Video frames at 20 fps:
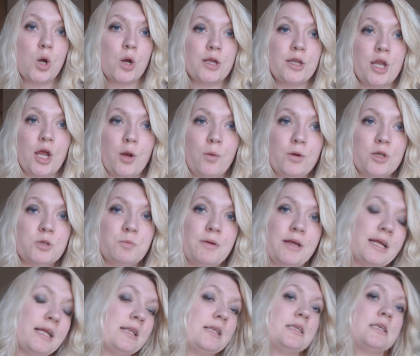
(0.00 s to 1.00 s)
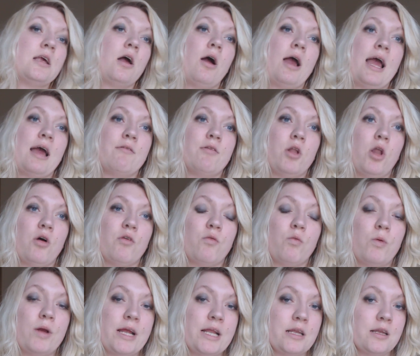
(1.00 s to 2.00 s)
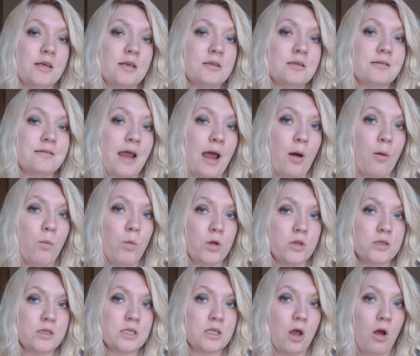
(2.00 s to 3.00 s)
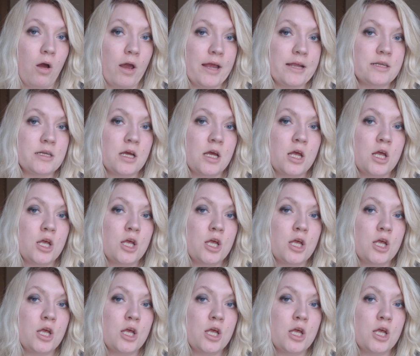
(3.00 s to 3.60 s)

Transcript: which means I have a lot of weakness down one side.